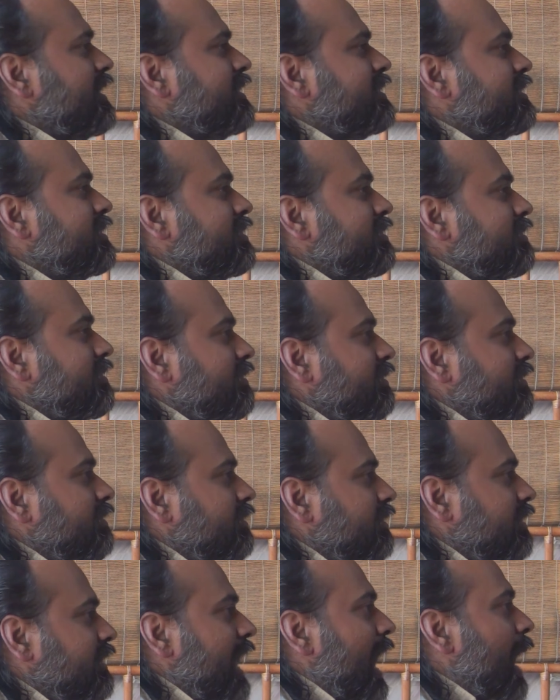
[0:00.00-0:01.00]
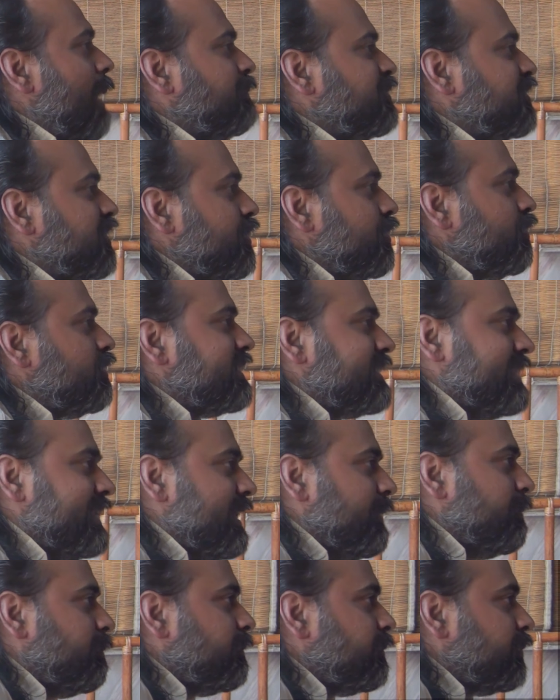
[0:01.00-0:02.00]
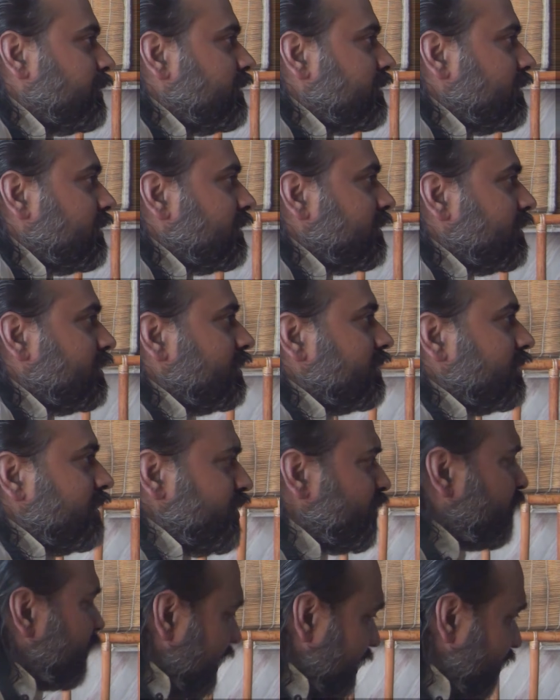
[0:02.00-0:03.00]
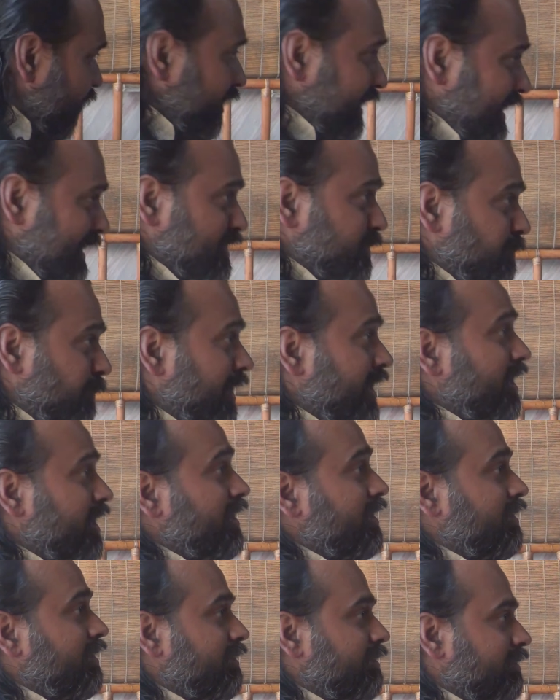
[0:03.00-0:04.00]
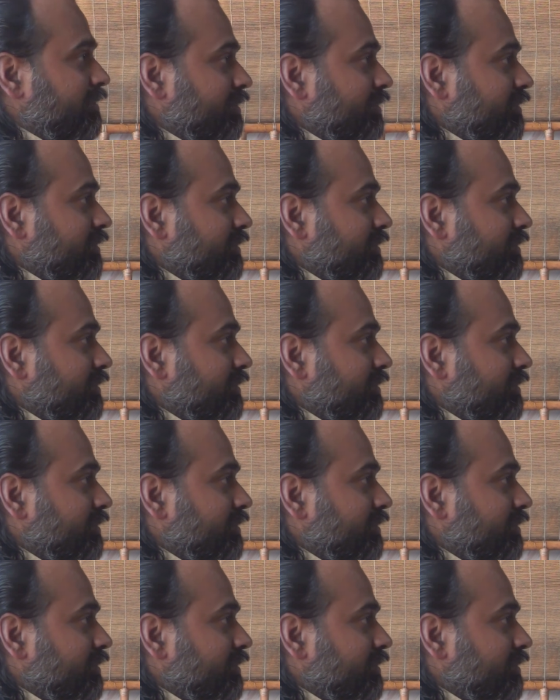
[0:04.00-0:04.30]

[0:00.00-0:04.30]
just lapse into sleep. You cannot explain it.